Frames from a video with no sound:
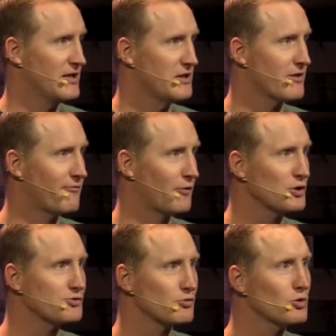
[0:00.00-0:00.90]
the
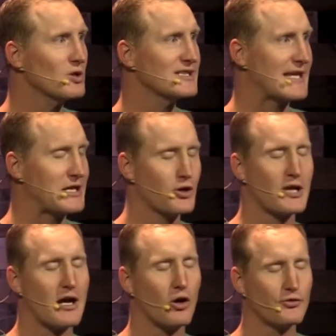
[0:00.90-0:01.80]
first rule is that you're
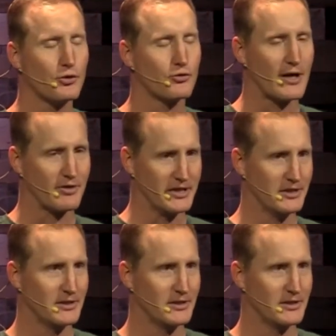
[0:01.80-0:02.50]
not also drowning.